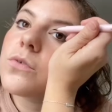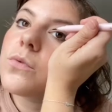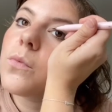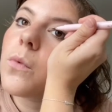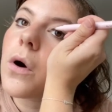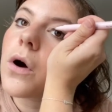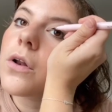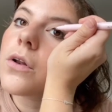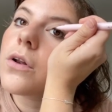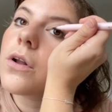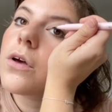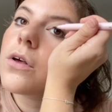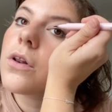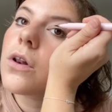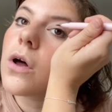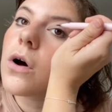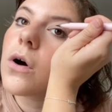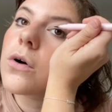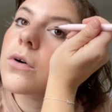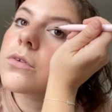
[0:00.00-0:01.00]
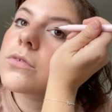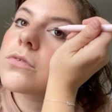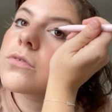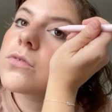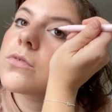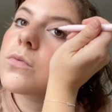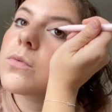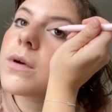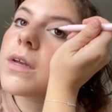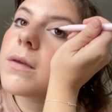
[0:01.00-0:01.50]
one long
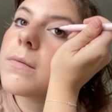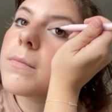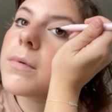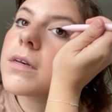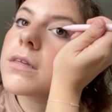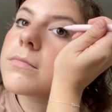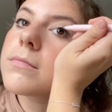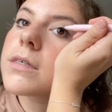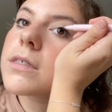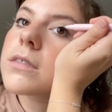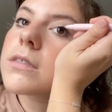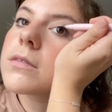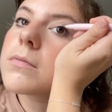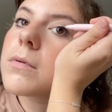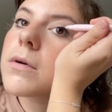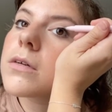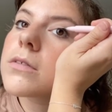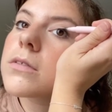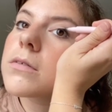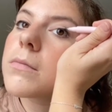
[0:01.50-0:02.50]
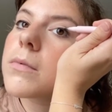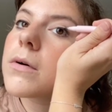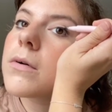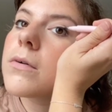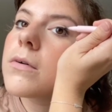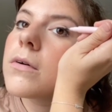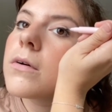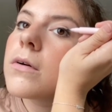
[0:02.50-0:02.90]
sweep as much as possible.